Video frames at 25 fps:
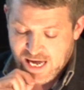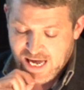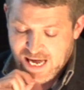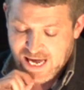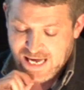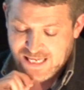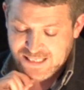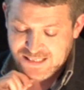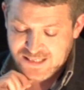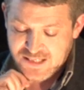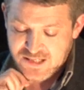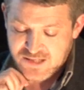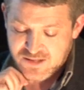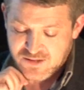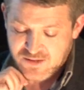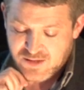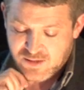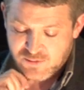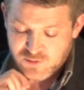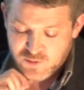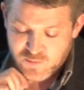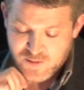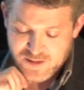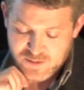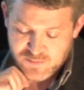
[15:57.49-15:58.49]
And
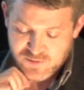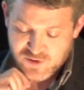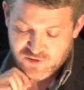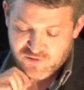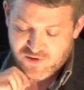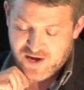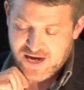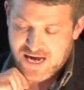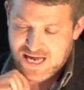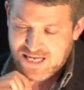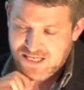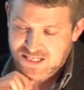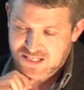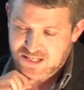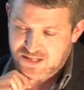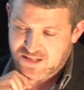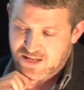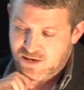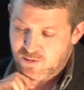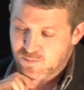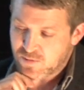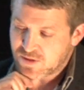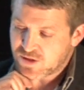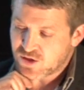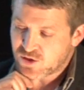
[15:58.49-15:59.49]
I was working with a great editor
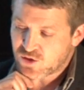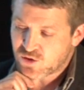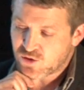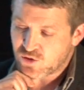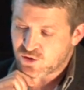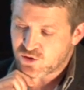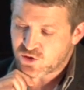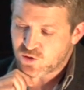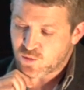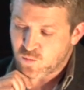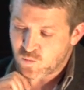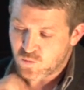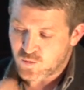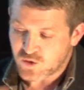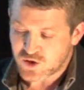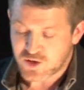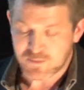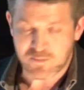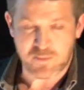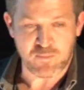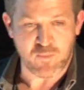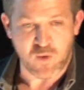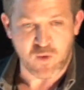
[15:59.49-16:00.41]
there, and we discussed, would it be